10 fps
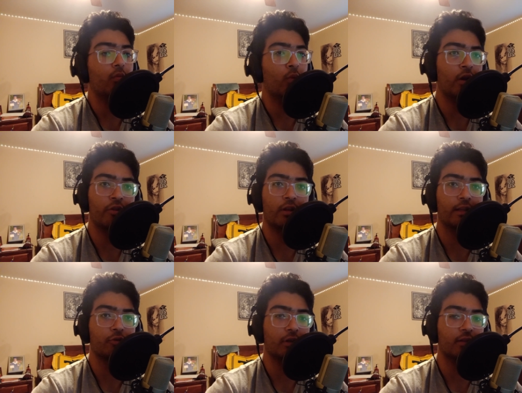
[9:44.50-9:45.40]
one other
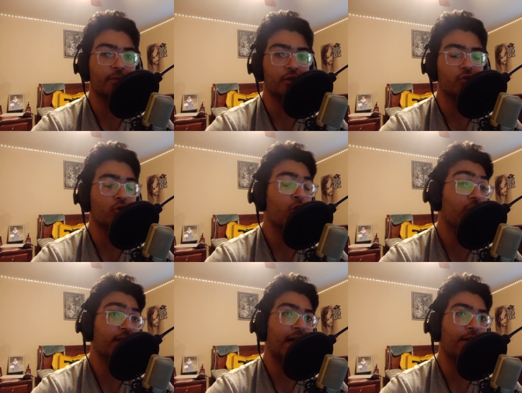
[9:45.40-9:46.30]
electronic device you
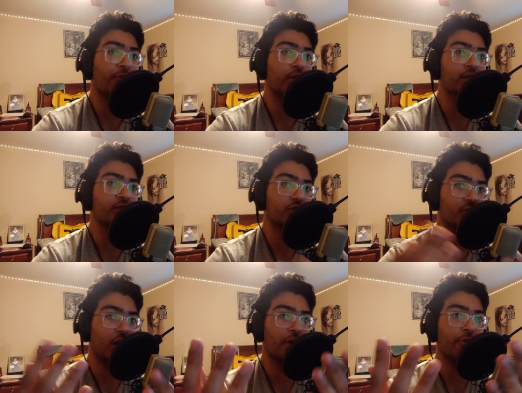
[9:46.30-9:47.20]
could have is
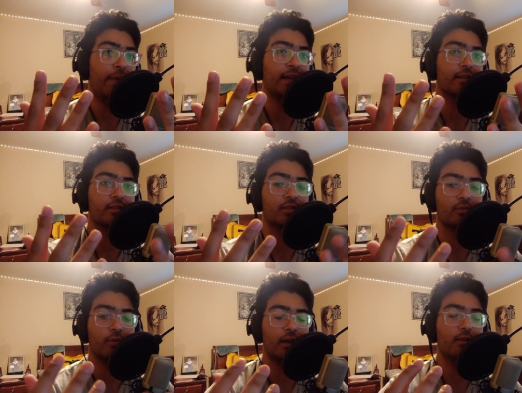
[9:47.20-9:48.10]
just other
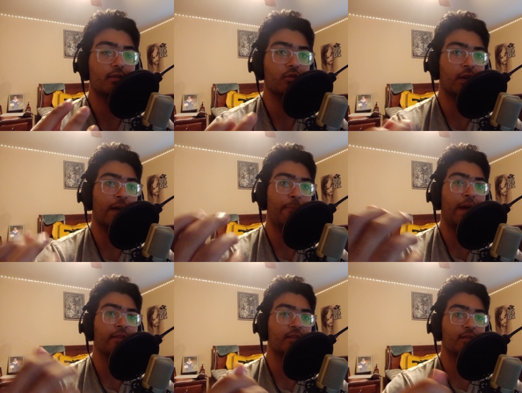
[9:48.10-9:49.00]
magnets, right? You could have
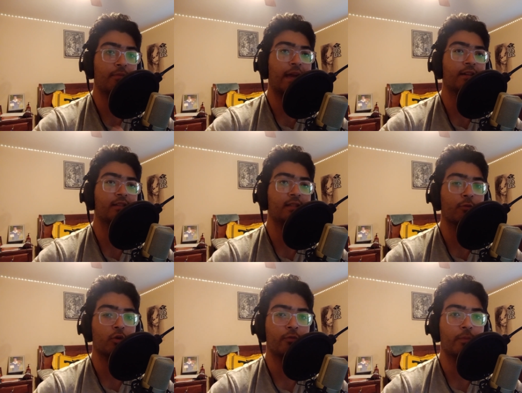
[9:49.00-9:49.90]
magnets that
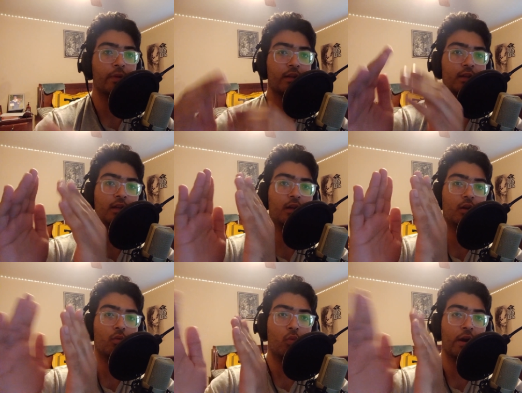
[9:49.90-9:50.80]
would go from, like,
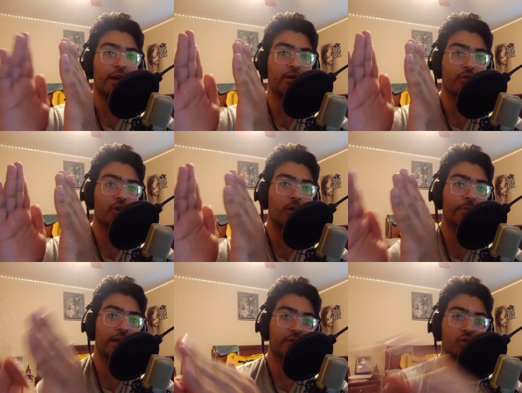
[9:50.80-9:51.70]
one area of the
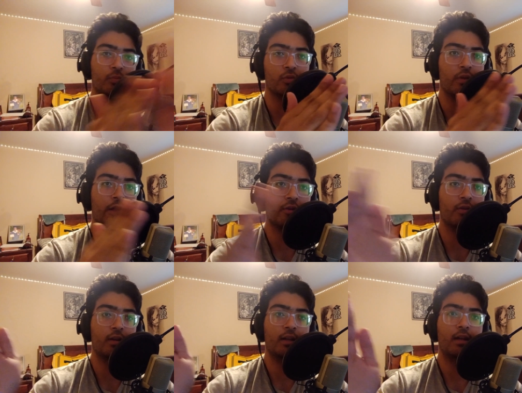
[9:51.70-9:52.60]
carbon nanotube to
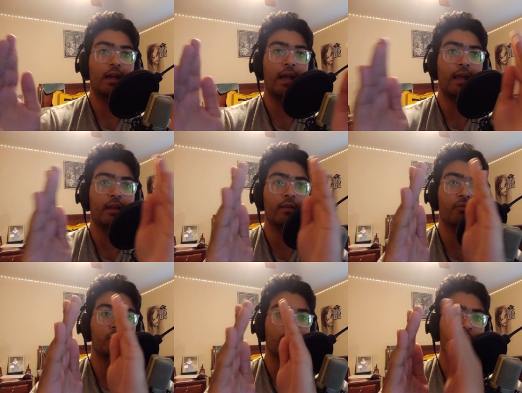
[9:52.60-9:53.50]
another, and
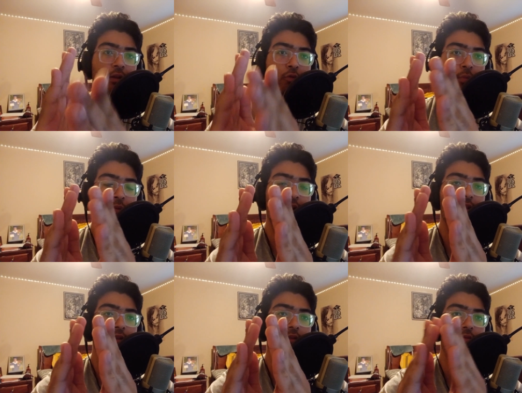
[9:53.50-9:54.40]
if some of them were to
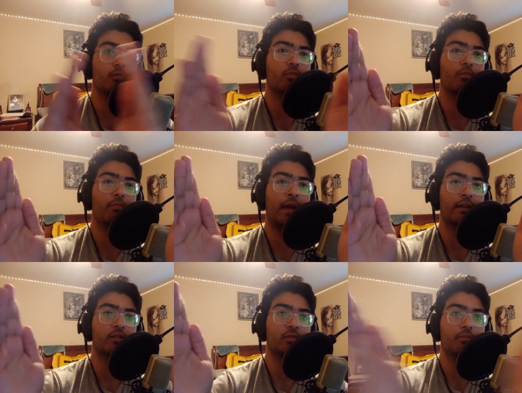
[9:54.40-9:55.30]
break,
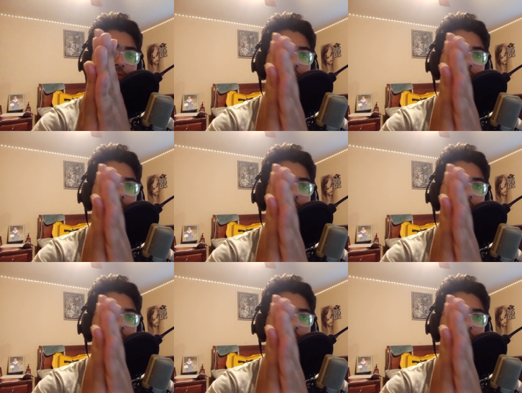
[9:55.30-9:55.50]
magnets